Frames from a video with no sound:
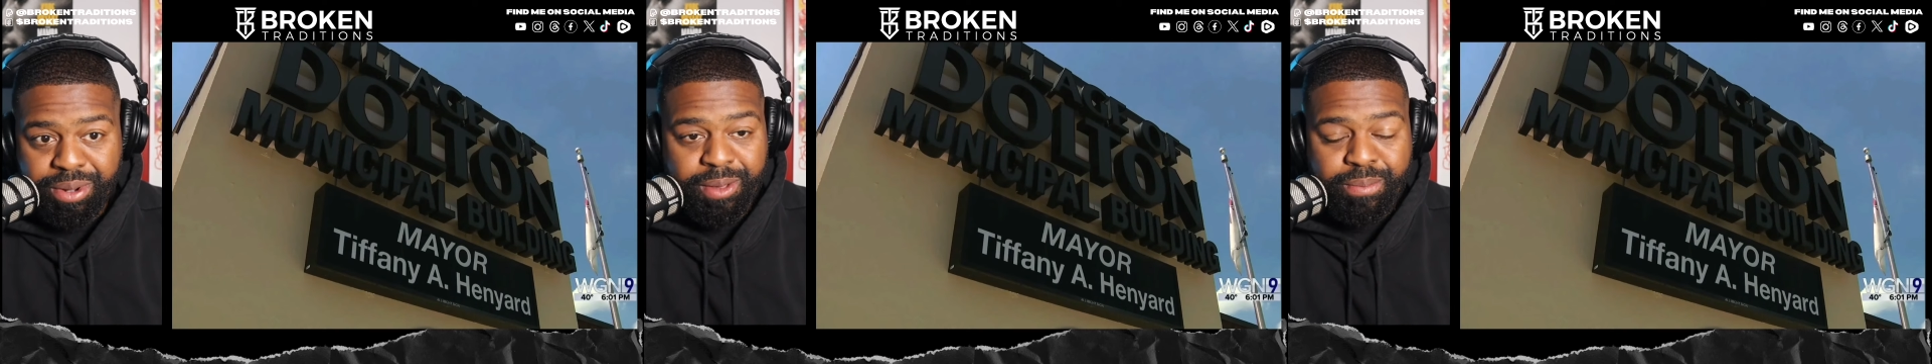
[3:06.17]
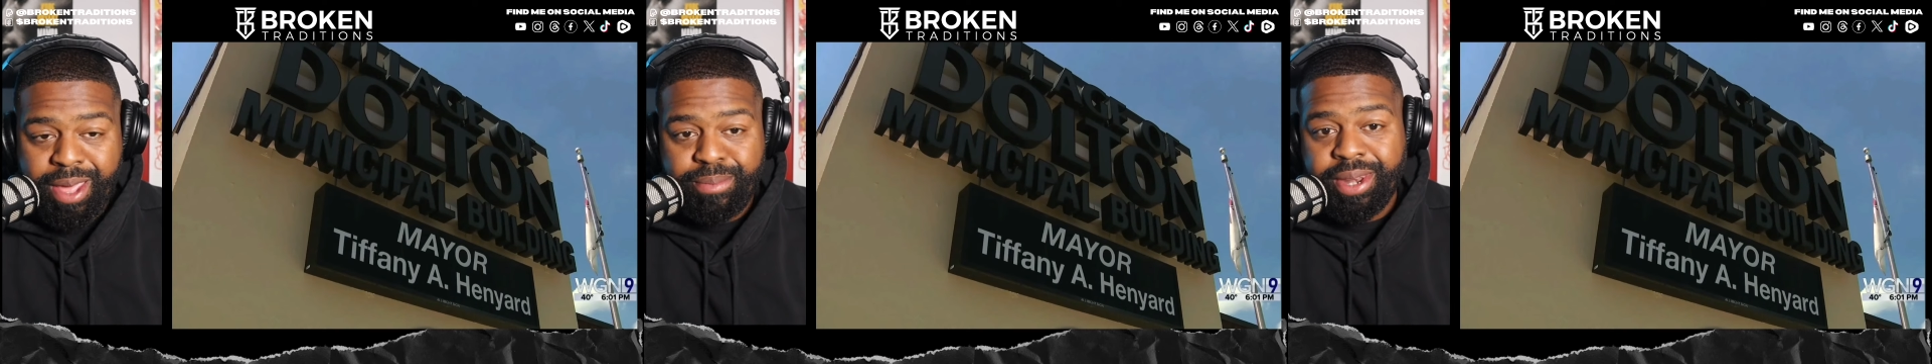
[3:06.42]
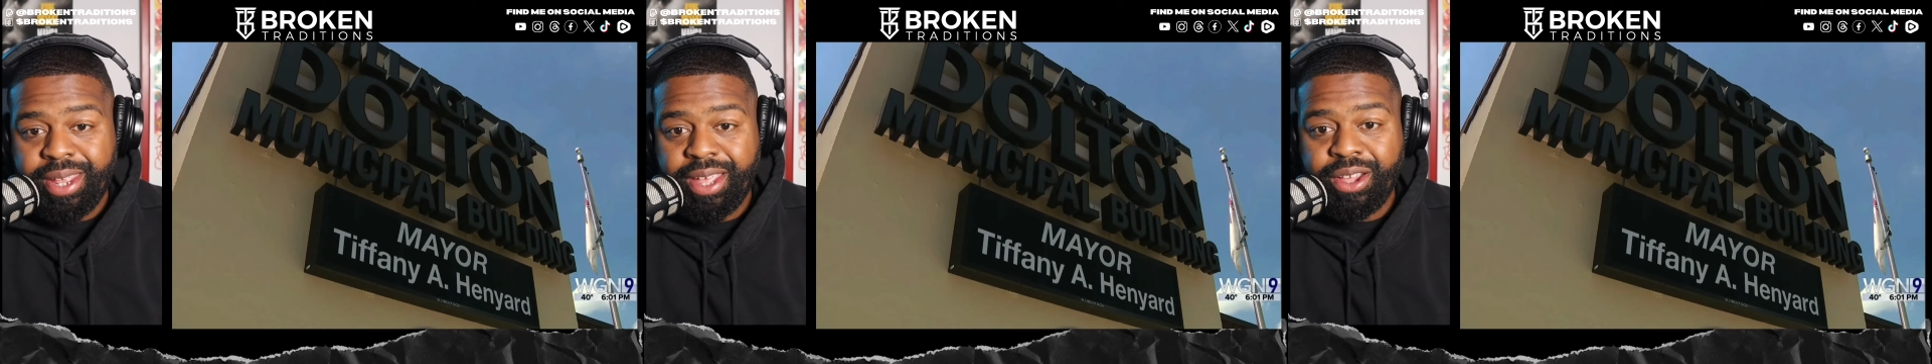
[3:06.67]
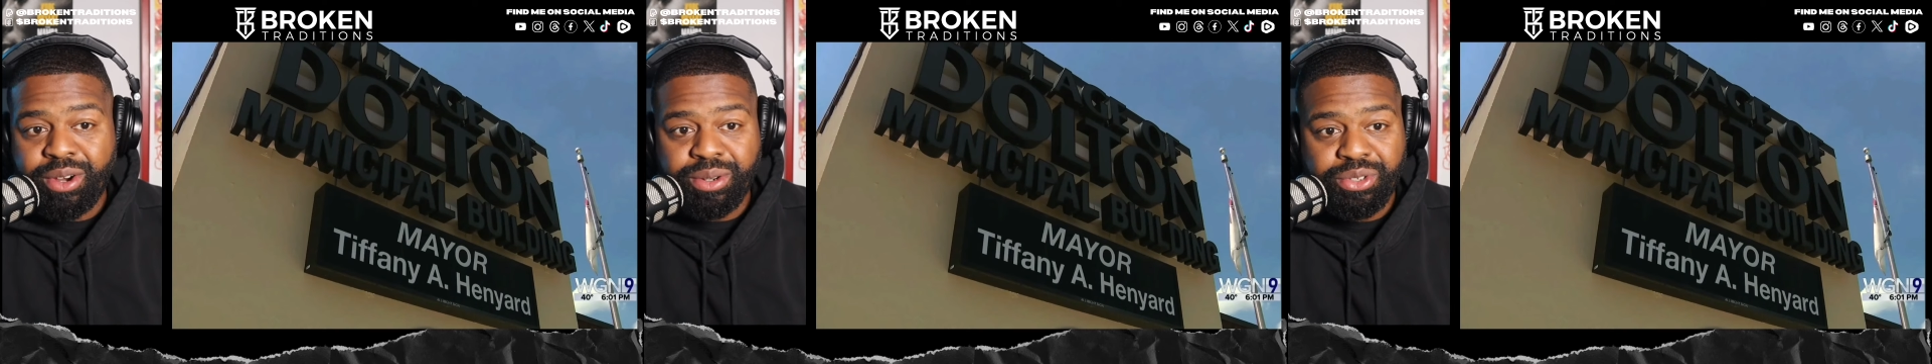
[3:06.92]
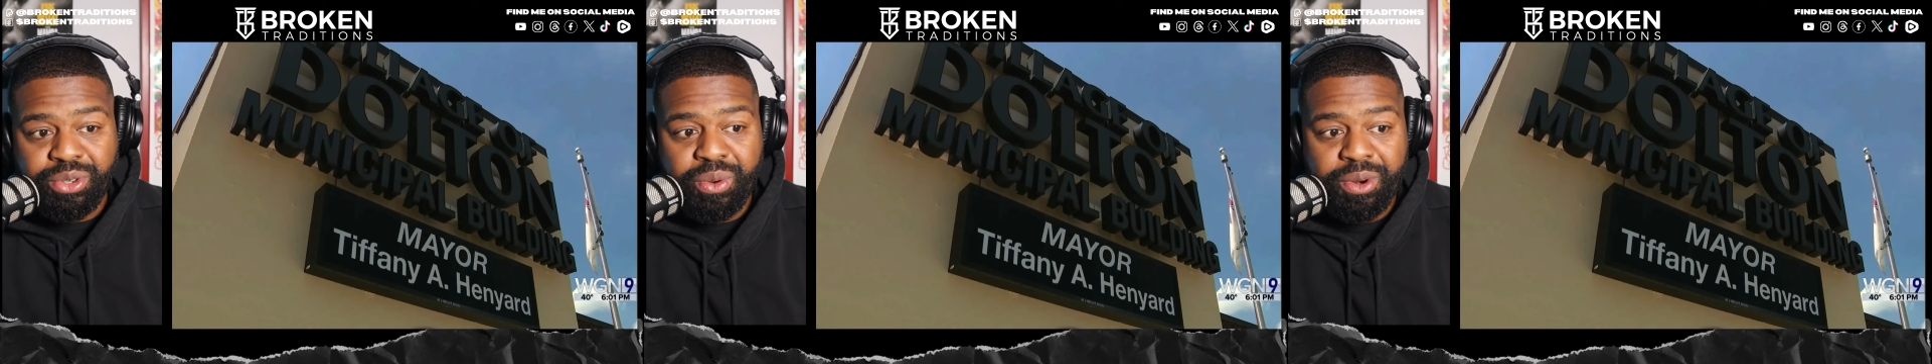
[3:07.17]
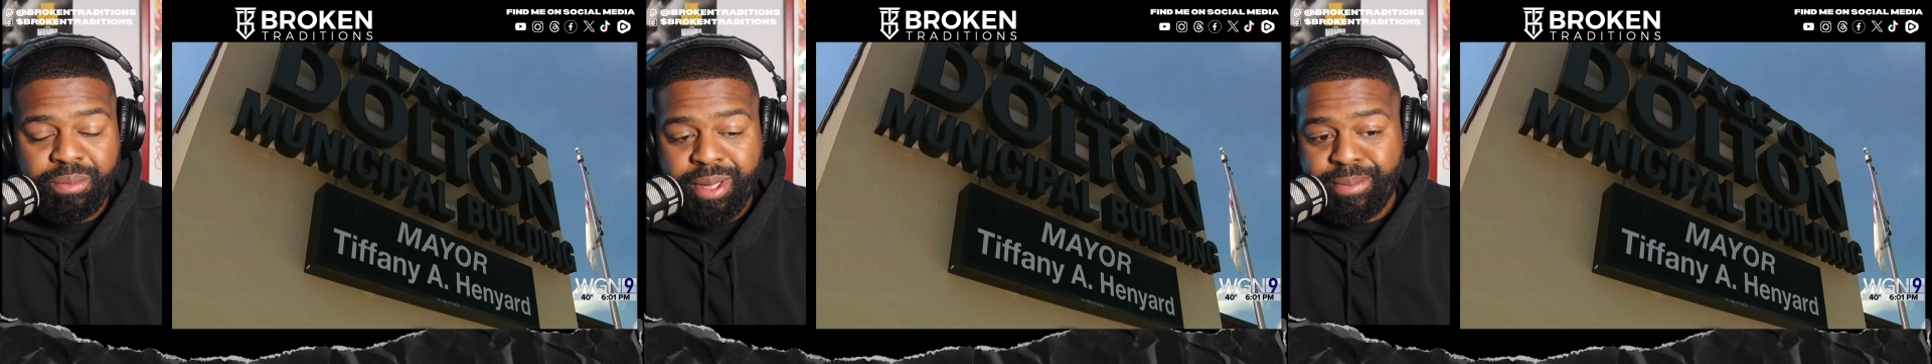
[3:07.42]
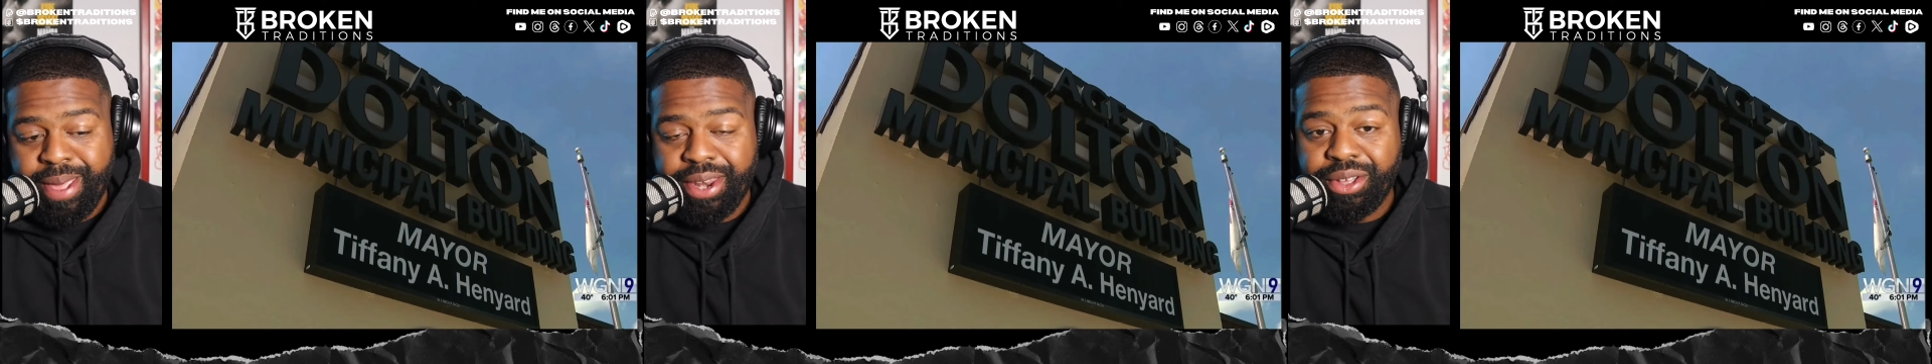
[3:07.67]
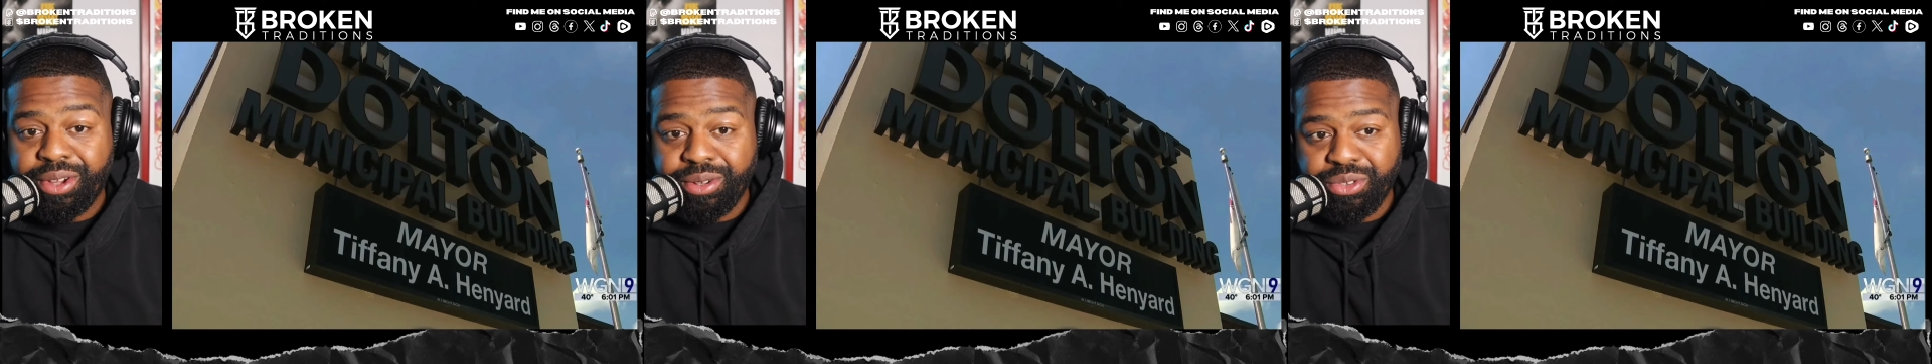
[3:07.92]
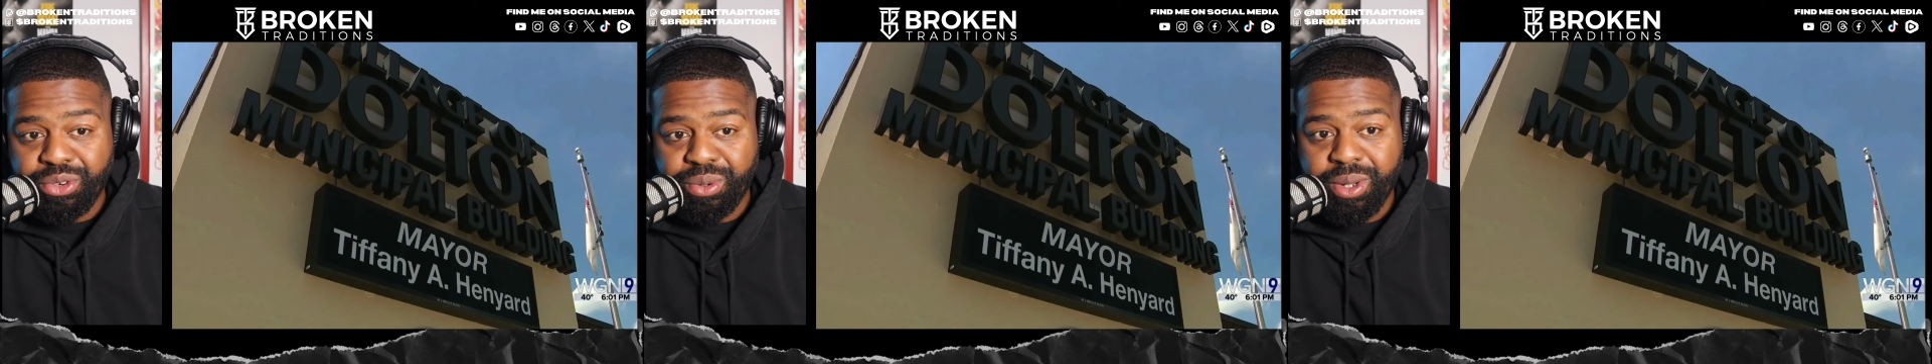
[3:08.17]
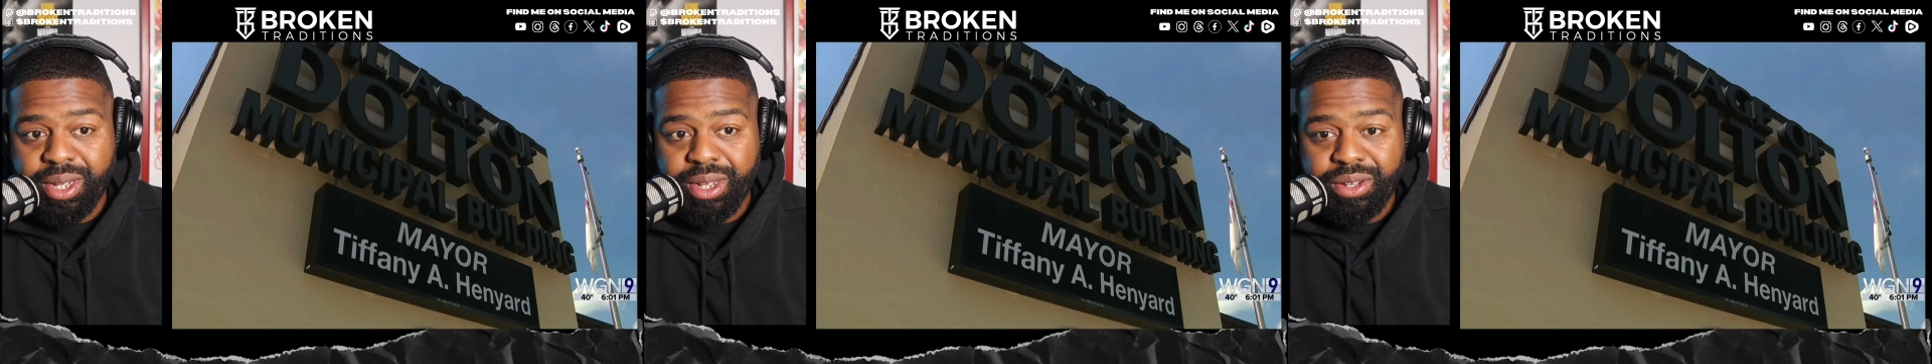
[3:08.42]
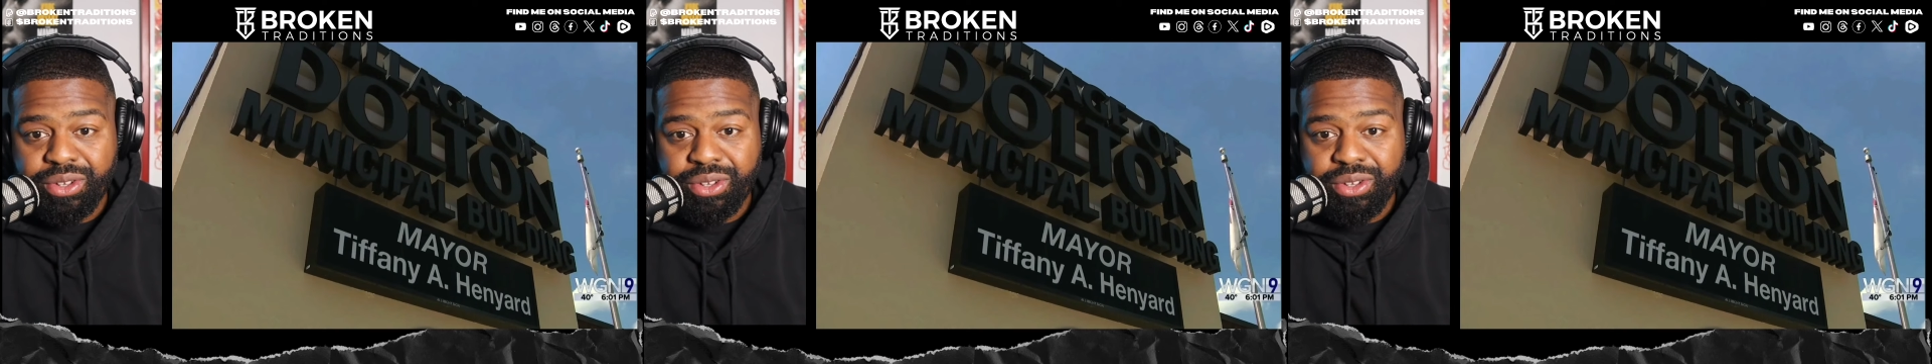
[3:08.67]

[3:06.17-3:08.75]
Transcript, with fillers: but the payment didn't go to who the payment had to go to.